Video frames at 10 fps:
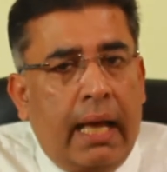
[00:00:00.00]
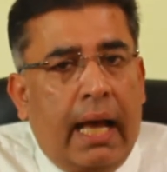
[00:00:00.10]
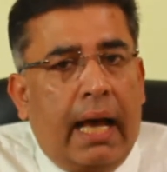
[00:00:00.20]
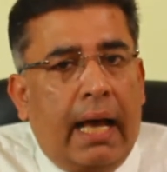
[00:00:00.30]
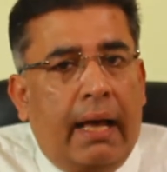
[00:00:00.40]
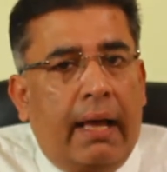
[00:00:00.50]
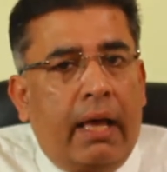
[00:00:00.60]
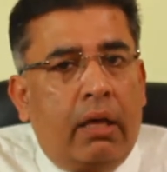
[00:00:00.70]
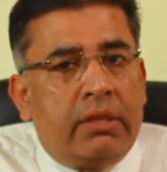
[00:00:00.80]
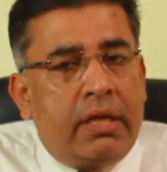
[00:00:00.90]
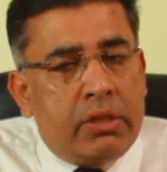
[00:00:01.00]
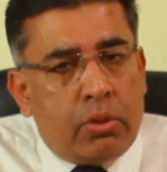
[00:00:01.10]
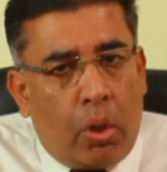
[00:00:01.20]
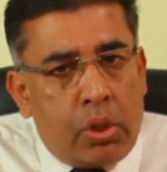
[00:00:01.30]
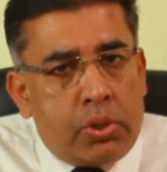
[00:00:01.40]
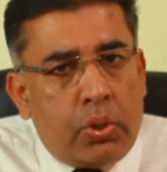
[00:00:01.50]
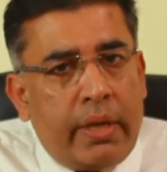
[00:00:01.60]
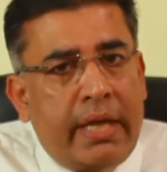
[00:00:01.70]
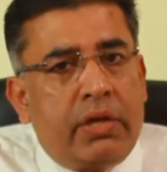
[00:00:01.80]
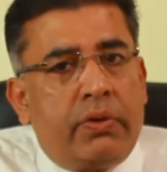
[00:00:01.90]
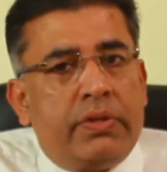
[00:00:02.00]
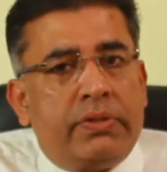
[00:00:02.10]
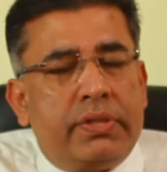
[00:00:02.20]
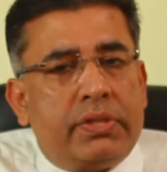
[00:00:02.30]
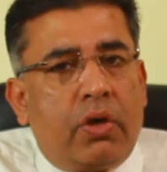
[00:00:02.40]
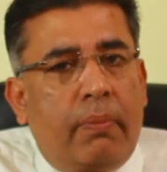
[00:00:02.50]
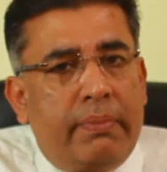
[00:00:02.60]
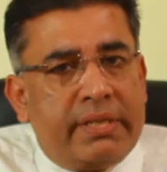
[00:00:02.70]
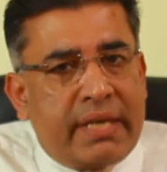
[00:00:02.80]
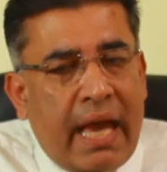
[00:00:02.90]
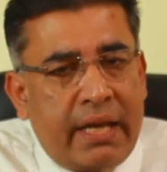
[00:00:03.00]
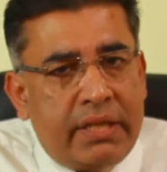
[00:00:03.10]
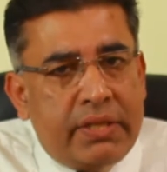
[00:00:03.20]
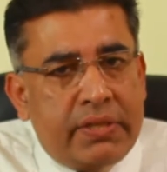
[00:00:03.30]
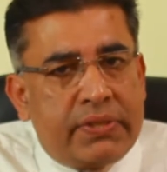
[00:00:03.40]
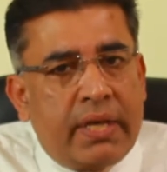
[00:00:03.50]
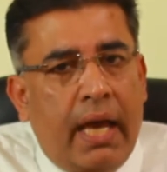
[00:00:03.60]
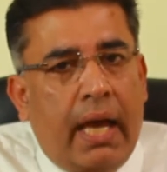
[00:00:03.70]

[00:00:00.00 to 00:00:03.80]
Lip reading: There is also increased risk of miscarriages